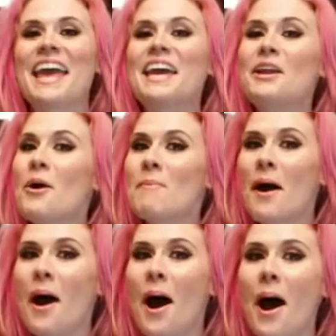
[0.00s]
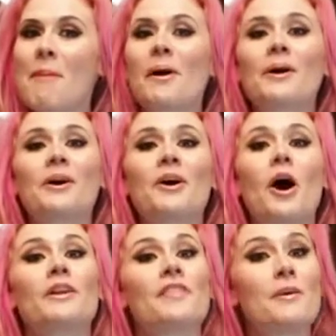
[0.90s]
In Omaha, a marker
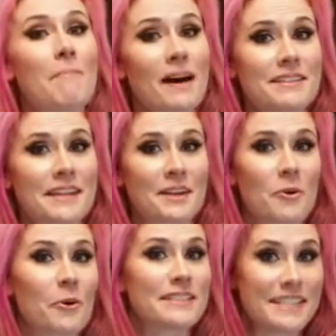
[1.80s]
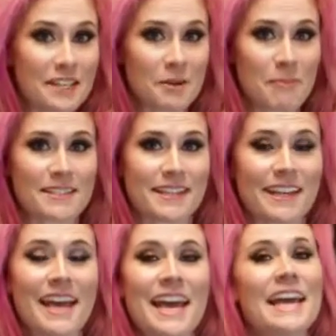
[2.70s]
called the button or dealer
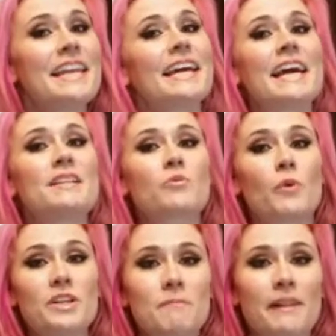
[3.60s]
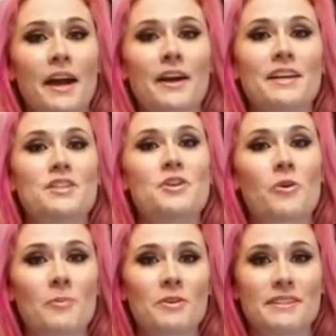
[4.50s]
button indicates which player is the
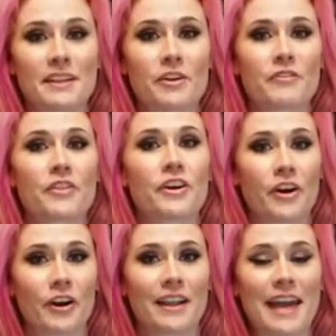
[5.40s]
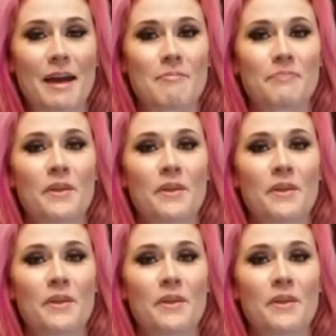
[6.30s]
normal dealer for the current game.